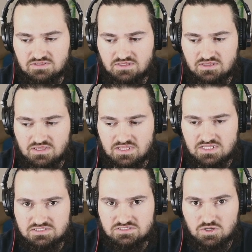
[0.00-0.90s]
And
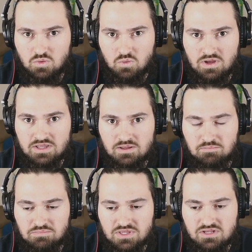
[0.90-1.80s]
he's done quite a
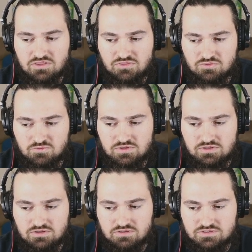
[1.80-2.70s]
bit in 3
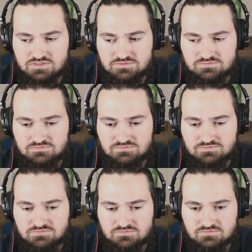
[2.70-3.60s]
years.
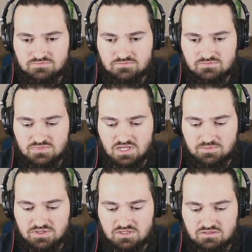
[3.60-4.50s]
I
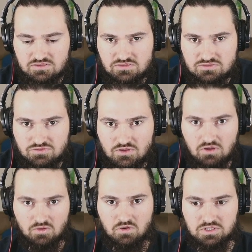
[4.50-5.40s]
mean, the
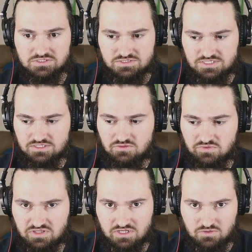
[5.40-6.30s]
whole ordeal
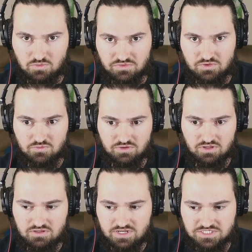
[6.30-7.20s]
with like North Korea
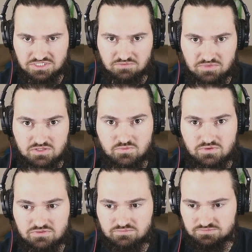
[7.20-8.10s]
and actually meeting with
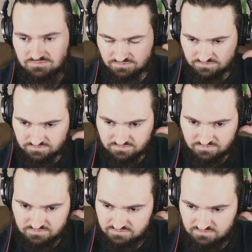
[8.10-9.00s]
them.
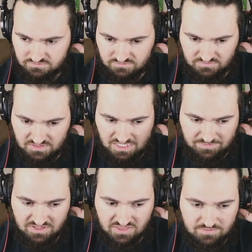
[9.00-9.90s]
I
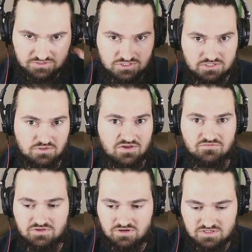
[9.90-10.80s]
mean, they've been trying to do that
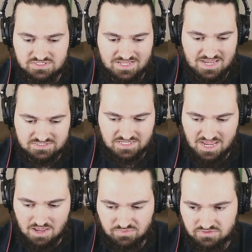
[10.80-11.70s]
for years, and that hasn't
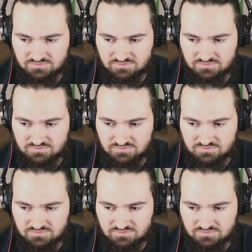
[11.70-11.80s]
happened.